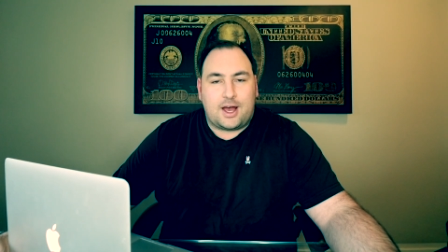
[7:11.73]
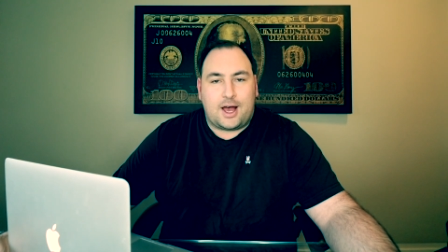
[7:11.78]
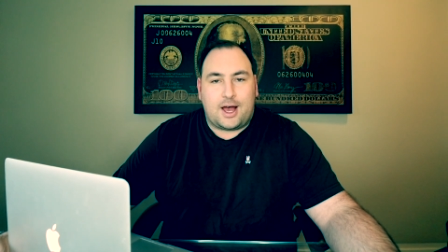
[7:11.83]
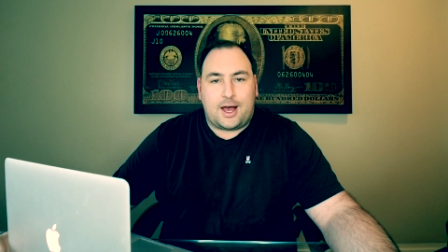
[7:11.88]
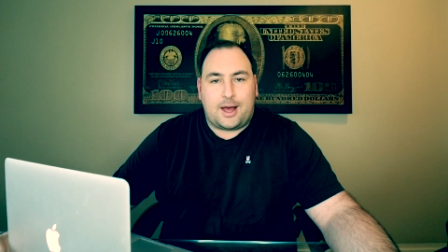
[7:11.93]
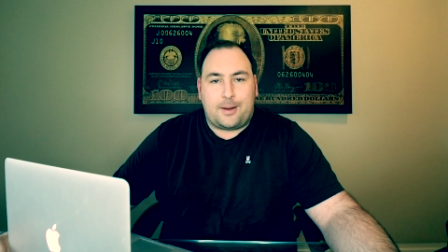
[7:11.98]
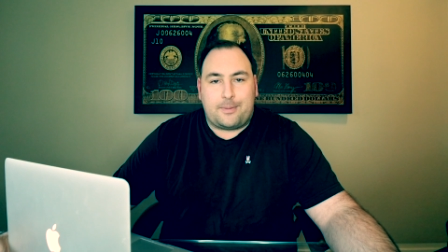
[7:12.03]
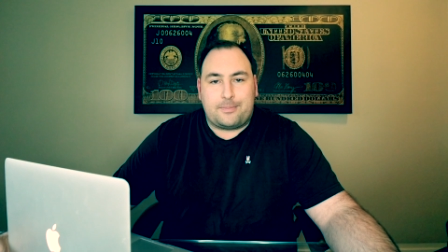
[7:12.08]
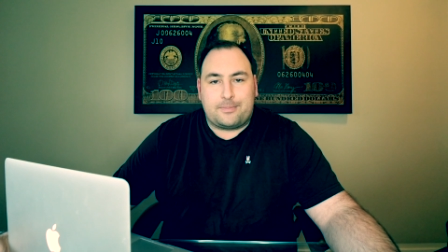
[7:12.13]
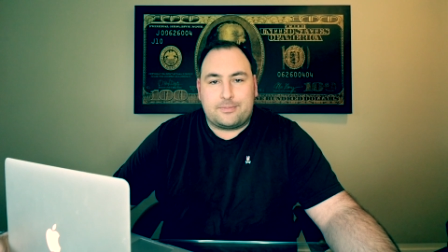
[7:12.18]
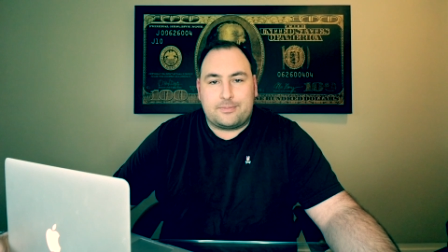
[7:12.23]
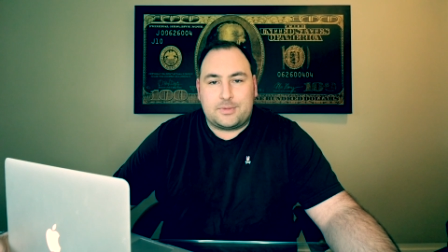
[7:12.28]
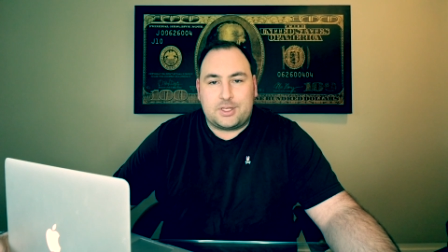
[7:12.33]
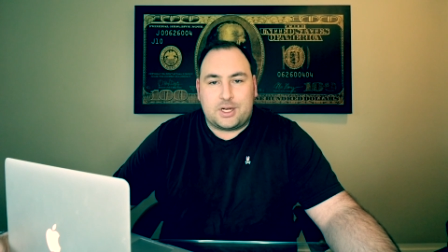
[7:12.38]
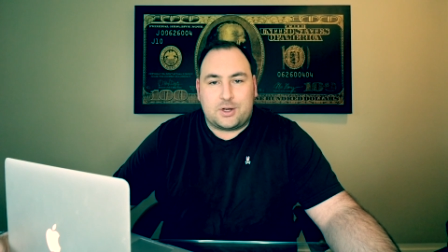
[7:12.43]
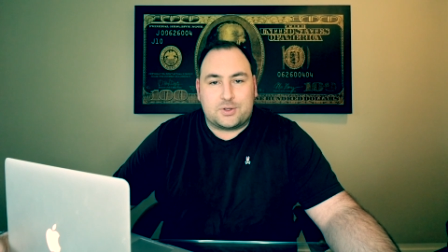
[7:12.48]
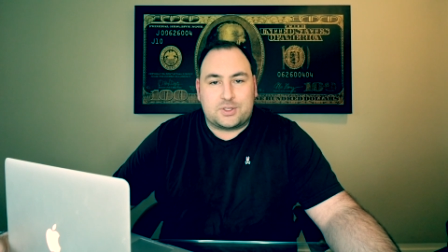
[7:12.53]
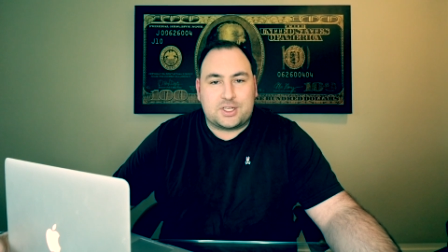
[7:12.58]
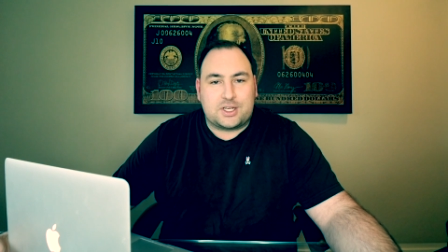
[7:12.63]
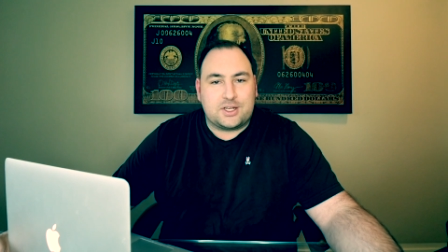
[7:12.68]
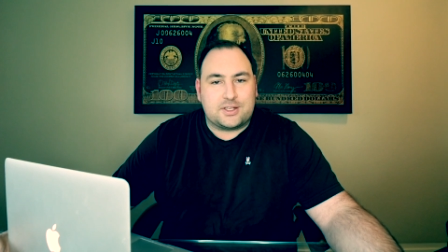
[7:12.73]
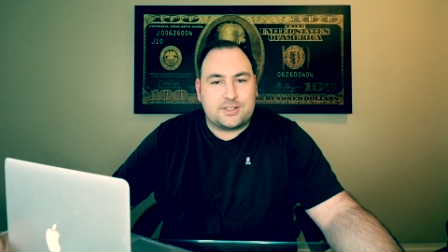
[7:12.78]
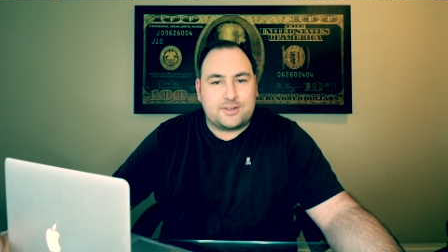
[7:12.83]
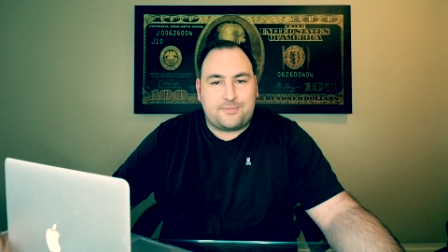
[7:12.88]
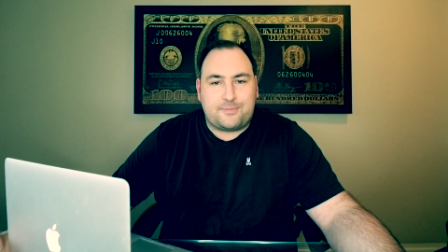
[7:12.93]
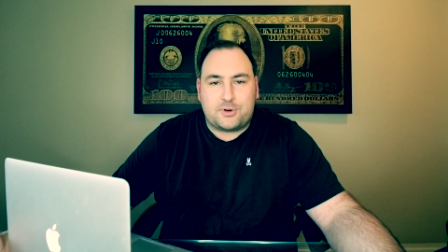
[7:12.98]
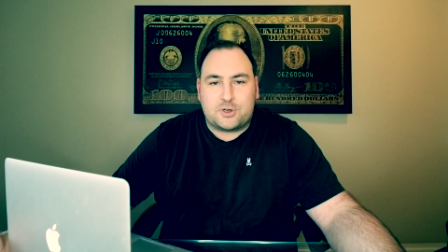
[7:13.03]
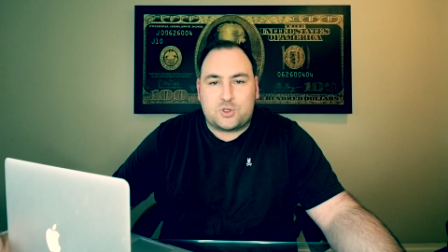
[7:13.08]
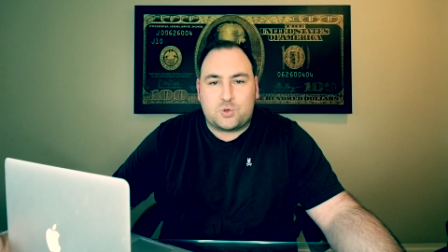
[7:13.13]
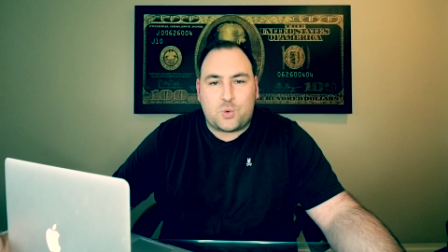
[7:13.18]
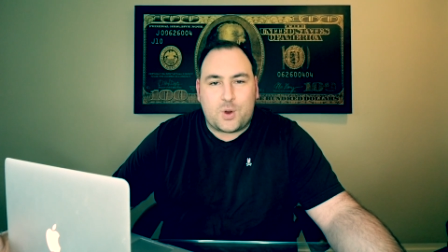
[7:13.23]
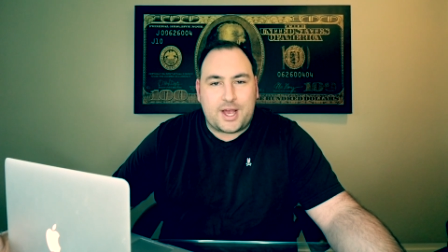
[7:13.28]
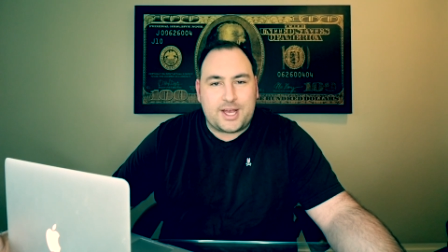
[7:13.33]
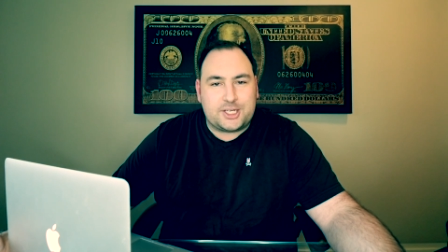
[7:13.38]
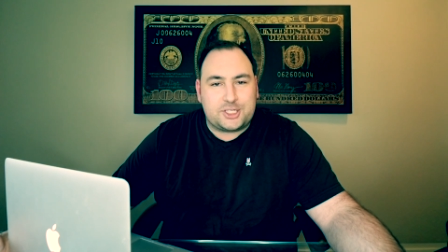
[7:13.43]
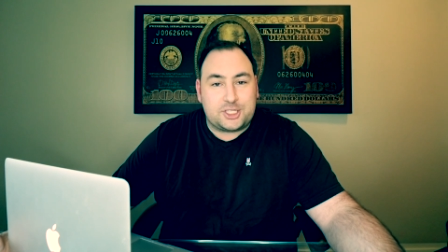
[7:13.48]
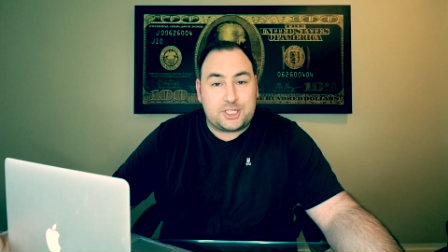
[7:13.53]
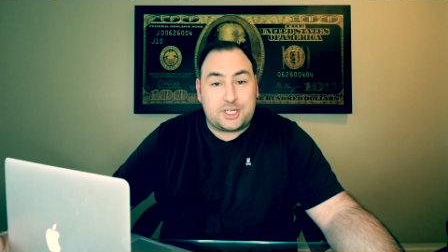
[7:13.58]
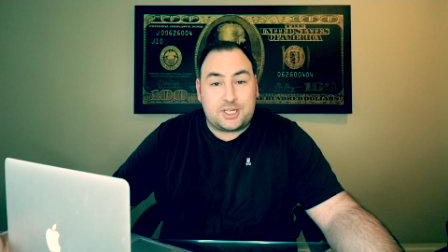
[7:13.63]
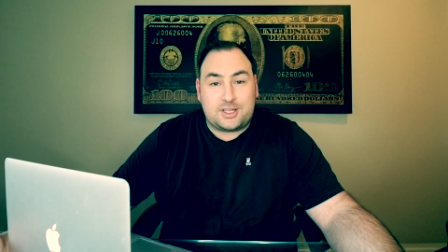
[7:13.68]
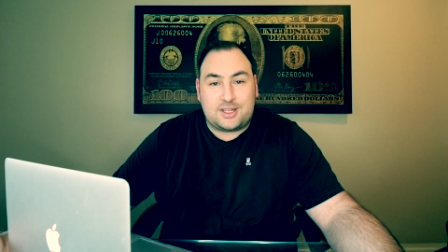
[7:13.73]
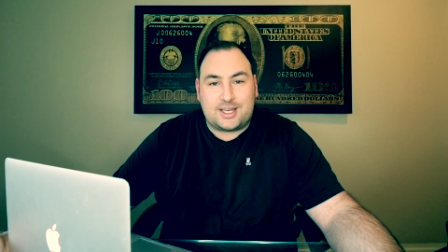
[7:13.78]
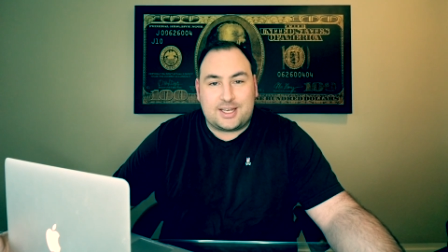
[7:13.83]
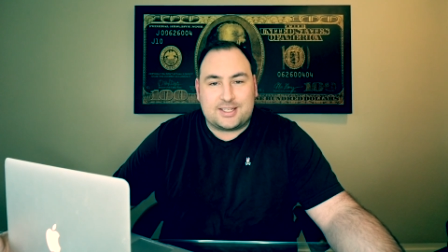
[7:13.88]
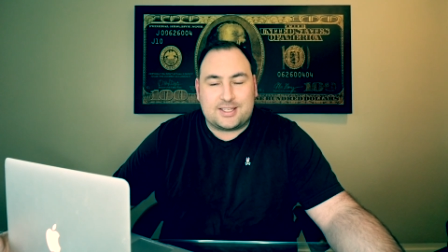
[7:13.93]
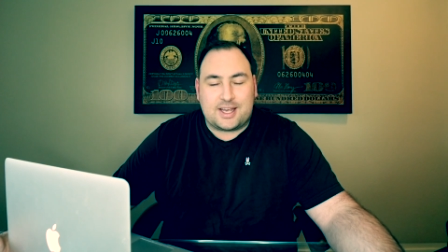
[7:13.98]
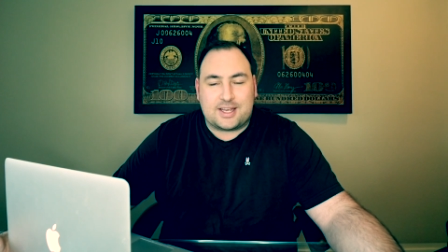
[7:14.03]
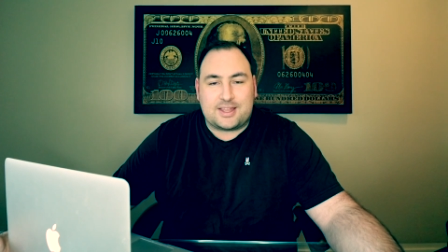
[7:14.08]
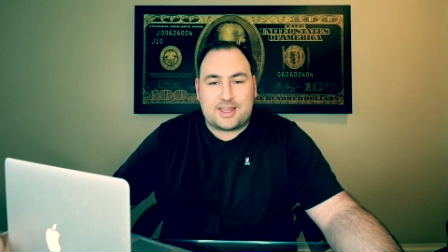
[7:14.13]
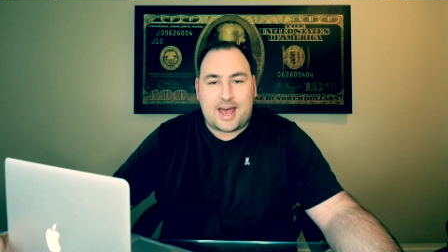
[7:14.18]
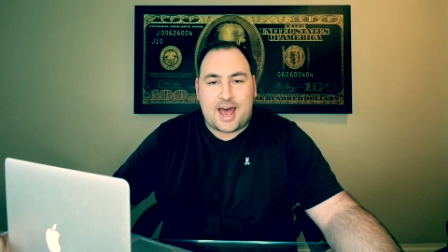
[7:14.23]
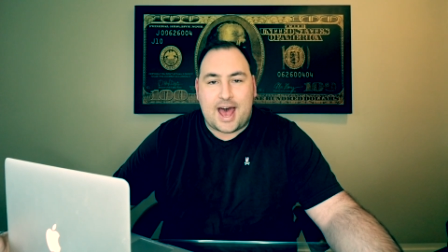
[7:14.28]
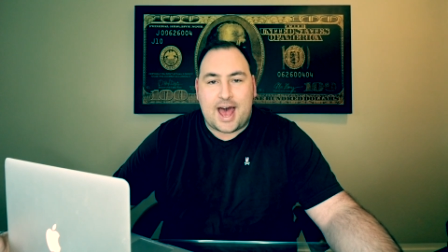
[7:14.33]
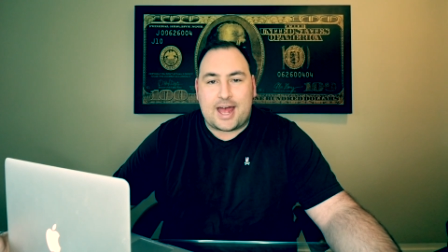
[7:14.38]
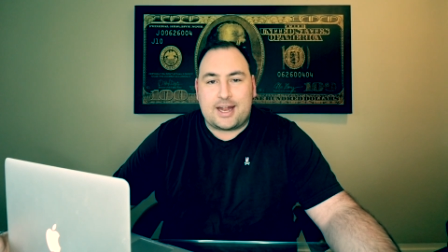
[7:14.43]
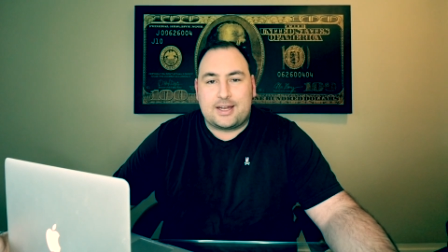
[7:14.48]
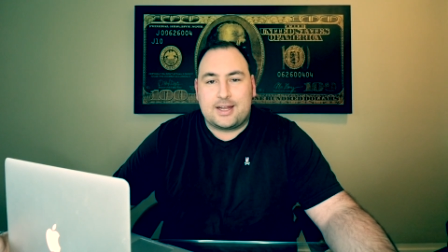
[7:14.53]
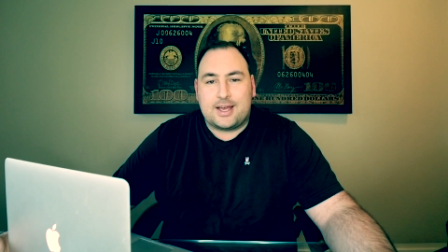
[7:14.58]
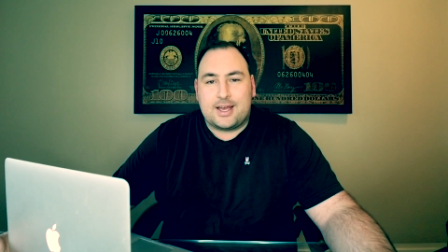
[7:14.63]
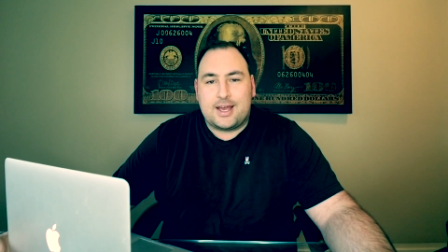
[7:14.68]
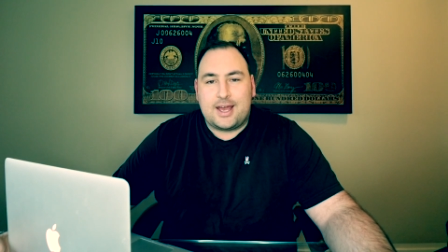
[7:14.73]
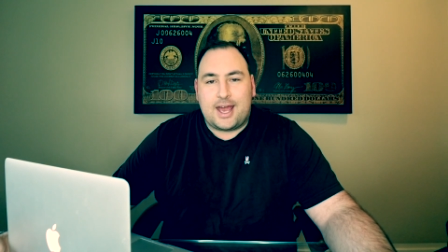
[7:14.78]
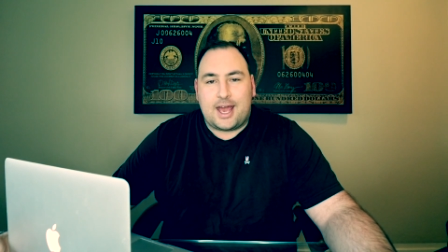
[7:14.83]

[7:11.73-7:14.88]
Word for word: um, you know, skills of persuasion and things like that,